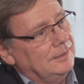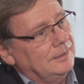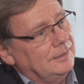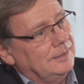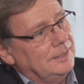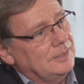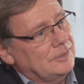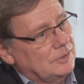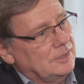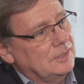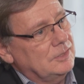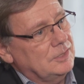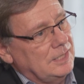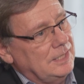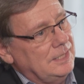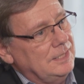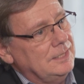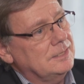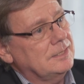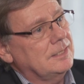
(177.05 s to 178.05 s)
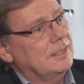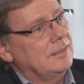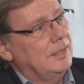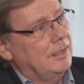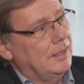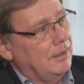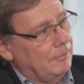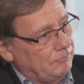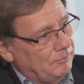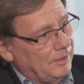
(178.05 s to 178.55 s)
this disease
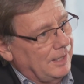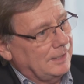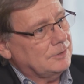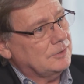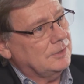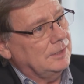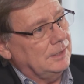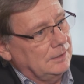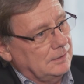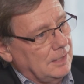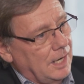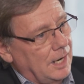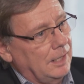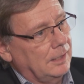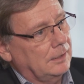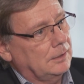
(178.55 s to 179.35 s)
affects the entire